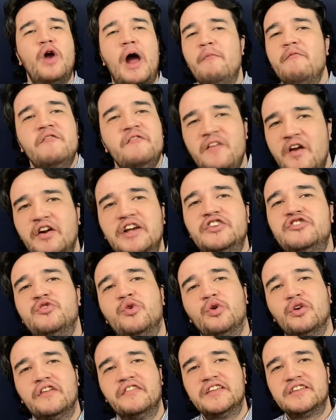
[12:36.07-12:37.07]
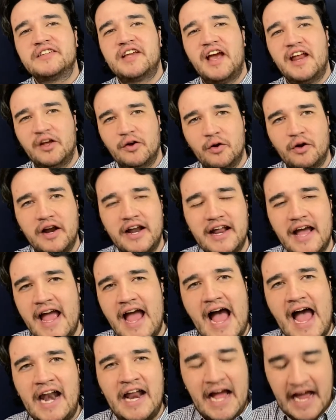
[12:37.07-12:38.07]
I'm very torn on this category, and
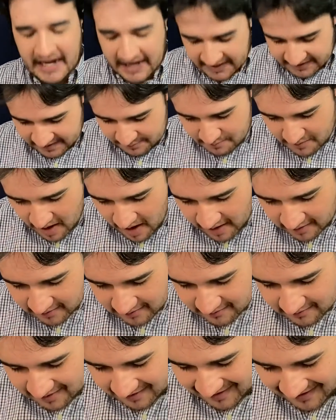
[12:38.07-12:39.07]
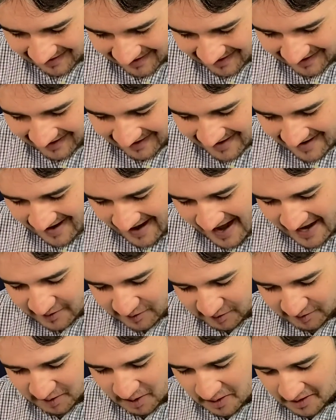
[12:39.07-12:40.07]
I guess I'm not
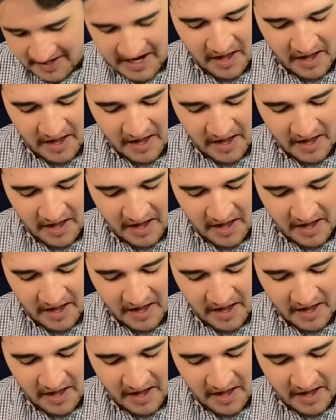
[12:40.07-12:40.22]
as solid.